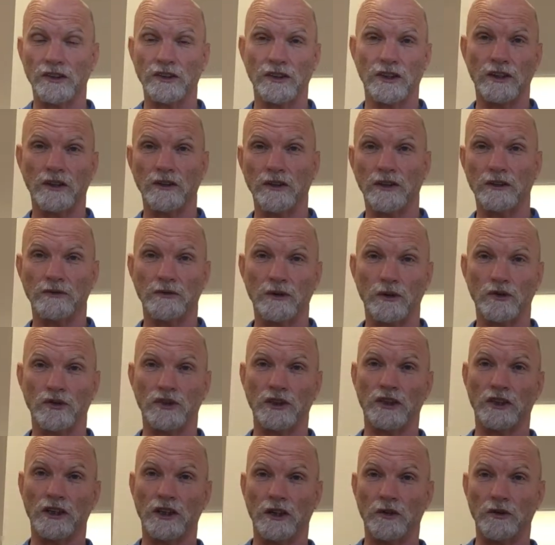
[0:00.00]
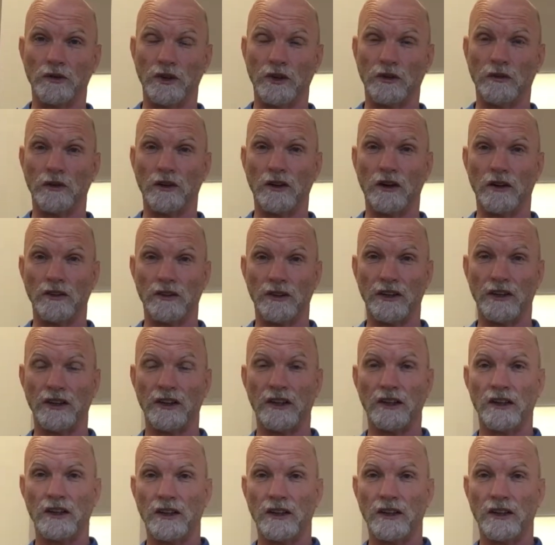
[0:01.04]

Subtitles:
So unfortunately, the older you are, the